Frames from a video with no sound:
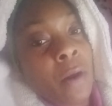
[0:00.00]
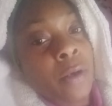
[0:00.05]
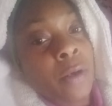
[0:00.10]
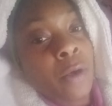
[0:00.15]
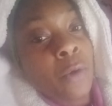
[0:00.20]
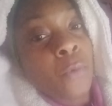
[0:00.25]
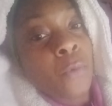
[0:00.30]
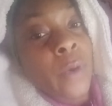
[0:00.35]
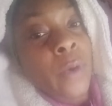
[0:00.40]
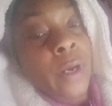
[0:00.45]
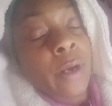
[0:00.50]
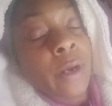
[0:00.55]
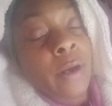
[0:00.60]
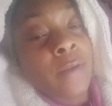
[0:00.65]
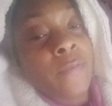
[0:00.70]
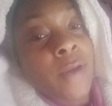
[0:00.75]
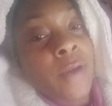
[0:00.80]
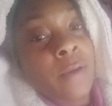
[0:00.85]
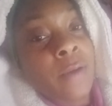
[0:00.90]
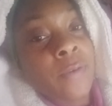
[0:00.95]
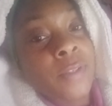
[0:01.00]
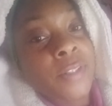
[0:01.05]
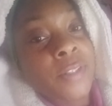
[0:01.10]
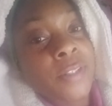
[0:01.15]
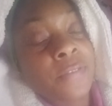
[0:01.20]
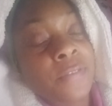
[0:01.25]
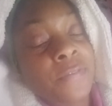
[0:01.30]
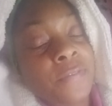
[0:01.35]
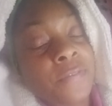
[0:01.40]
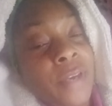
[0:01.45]
aware of how it's
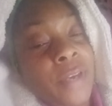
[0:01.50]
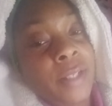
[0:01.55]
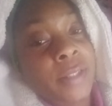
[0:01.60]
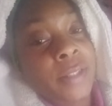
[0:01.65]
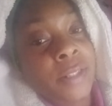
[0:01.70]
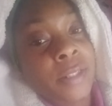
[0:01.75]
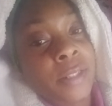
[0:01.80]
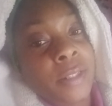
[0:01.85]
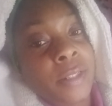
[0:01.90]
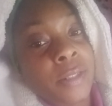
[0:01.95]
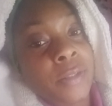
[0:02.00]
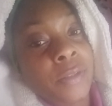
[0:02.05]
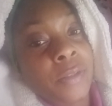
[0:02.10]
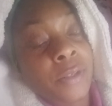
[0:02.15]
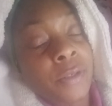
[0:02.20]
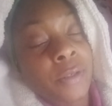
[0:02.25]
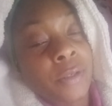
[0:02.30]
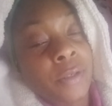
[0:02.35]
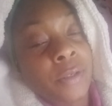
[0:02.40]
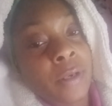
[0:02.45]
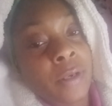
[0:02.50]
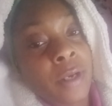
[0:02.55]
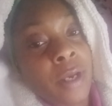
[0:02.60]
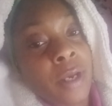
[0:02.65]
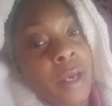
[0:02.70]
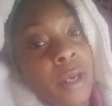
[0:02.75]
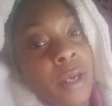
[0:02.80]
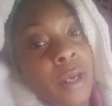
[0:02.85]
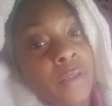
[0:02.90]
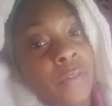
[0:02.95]
affecting
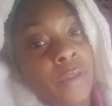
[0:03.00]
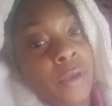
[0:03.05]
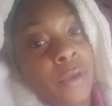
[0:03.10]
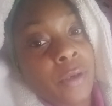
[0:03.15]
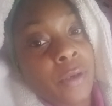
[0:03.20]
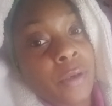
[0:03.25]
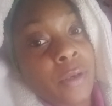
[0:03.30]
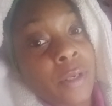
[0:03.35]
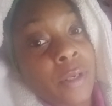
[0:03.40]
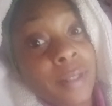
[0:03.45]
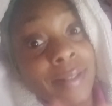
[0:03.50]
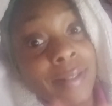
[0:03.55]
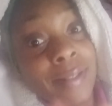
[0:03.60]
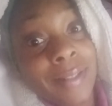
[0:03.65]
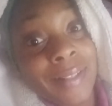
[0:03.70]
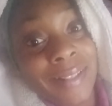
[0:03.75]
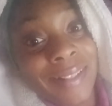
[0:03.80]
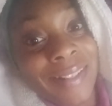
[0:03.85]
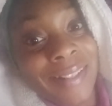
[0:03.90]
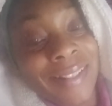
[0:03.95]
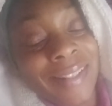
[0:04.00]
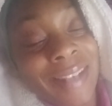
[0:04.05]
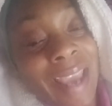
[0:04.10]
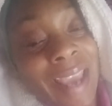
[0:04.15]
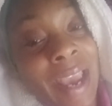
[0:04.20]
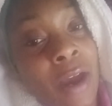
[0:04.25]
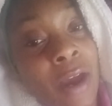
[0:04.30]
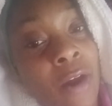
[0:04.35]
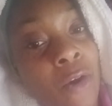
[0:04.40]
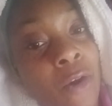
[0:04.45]
their now